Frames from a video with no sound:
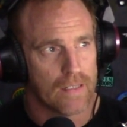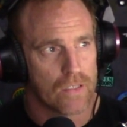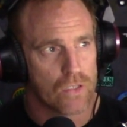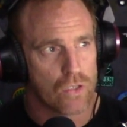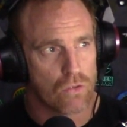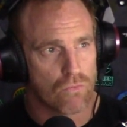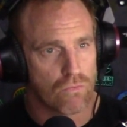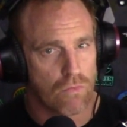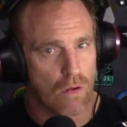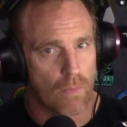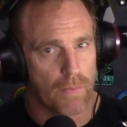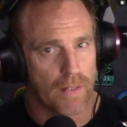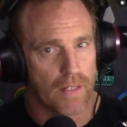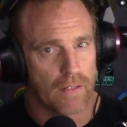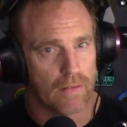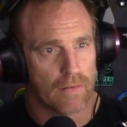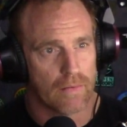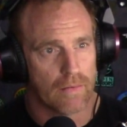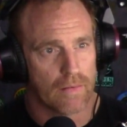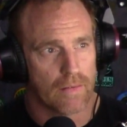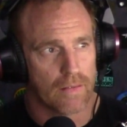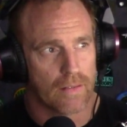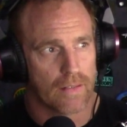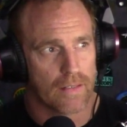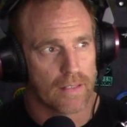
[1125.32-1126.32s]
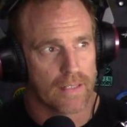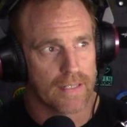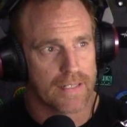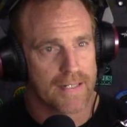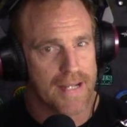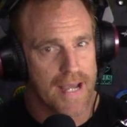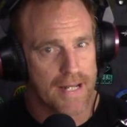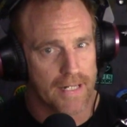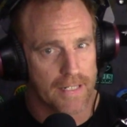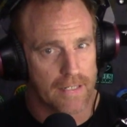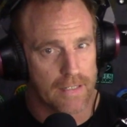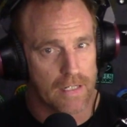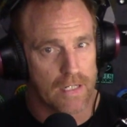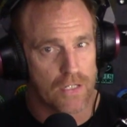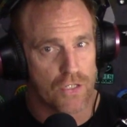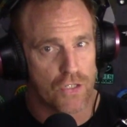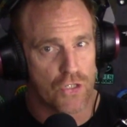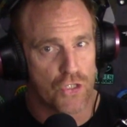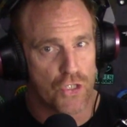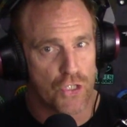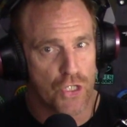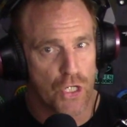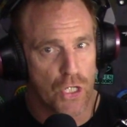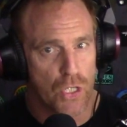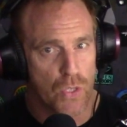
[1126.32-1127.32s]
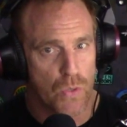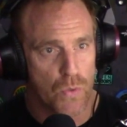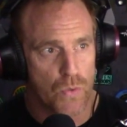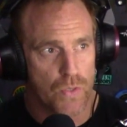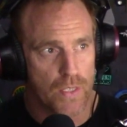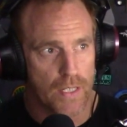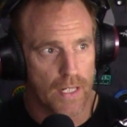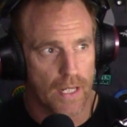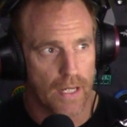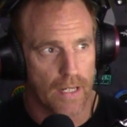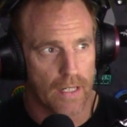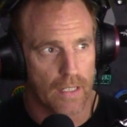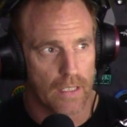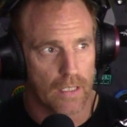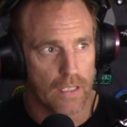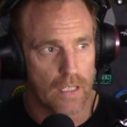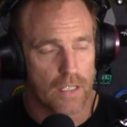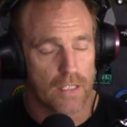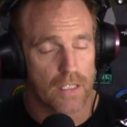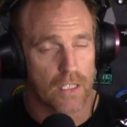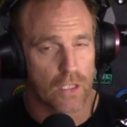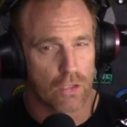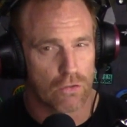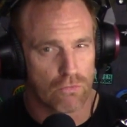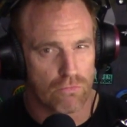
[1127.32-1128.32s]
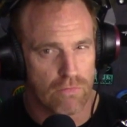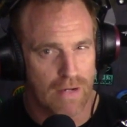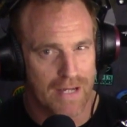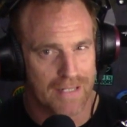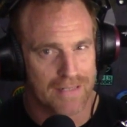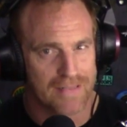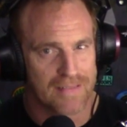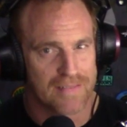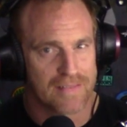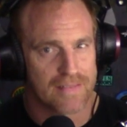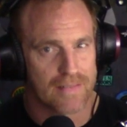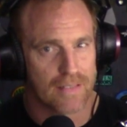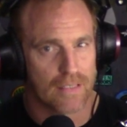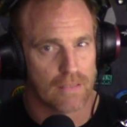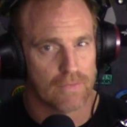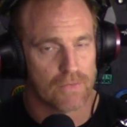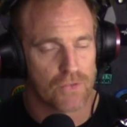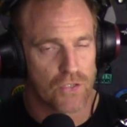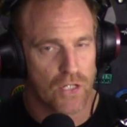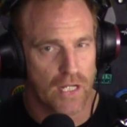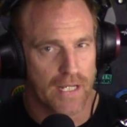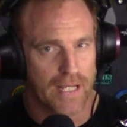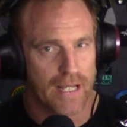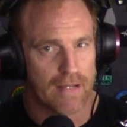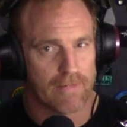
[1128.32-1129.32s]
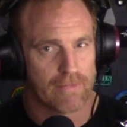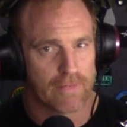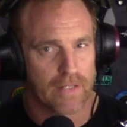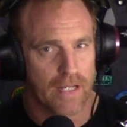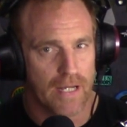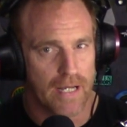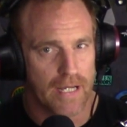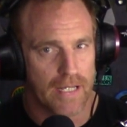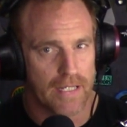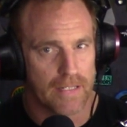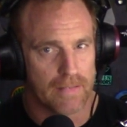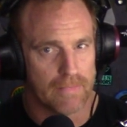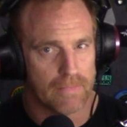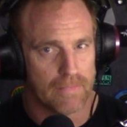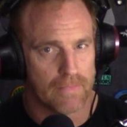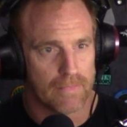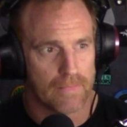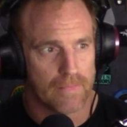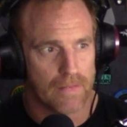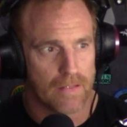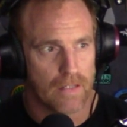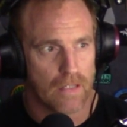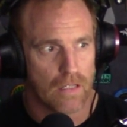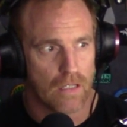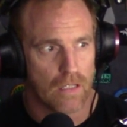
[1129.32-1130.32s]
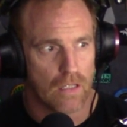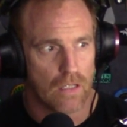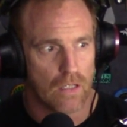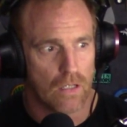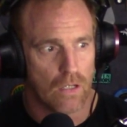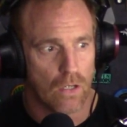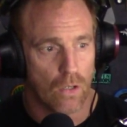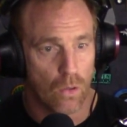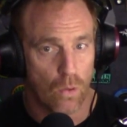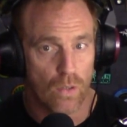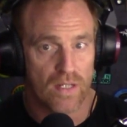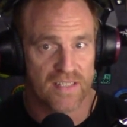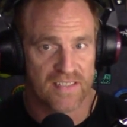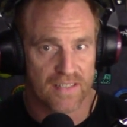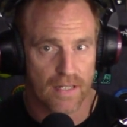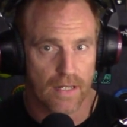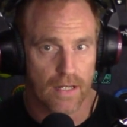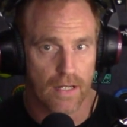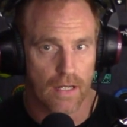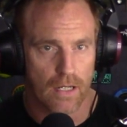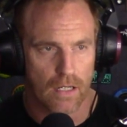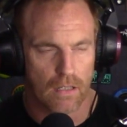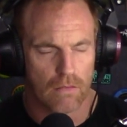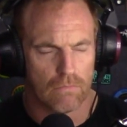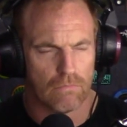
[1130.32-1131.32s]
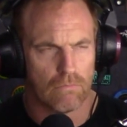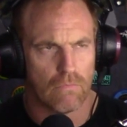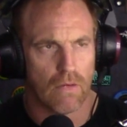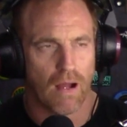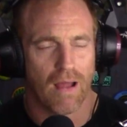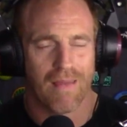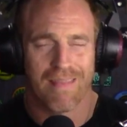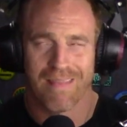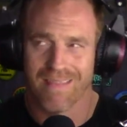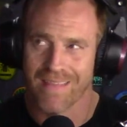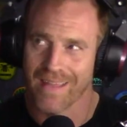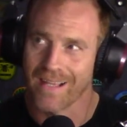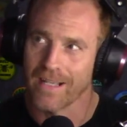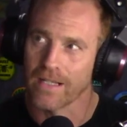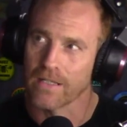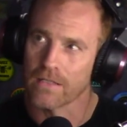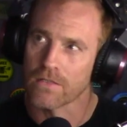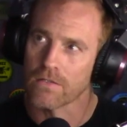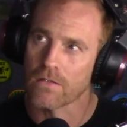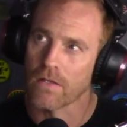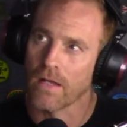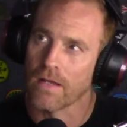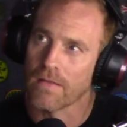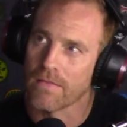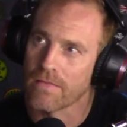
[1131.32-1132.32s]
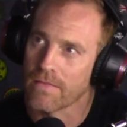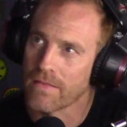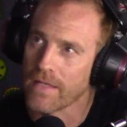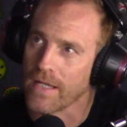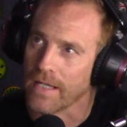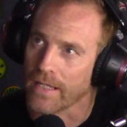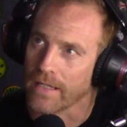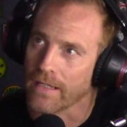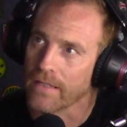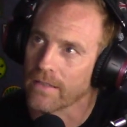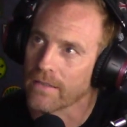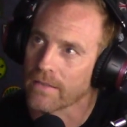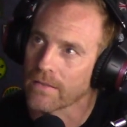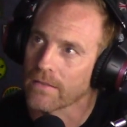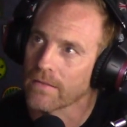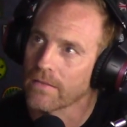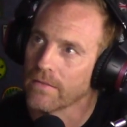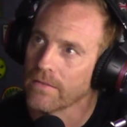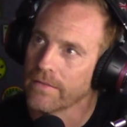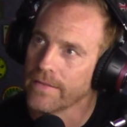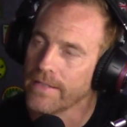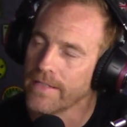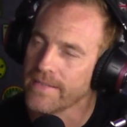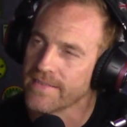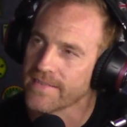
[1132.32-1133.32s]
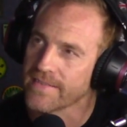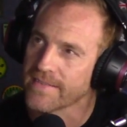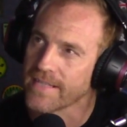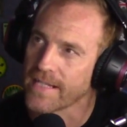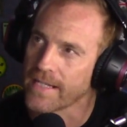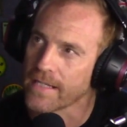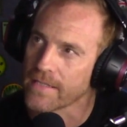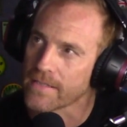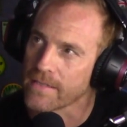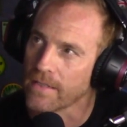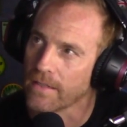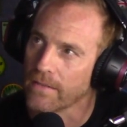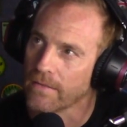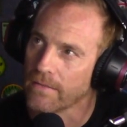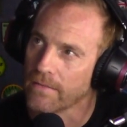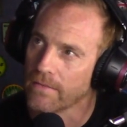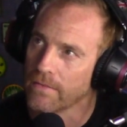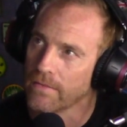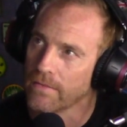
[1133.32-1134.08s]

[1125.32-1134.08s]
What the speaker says: to Robert Kennedy Jr., the grandson of JFK, who is I think he's a senator.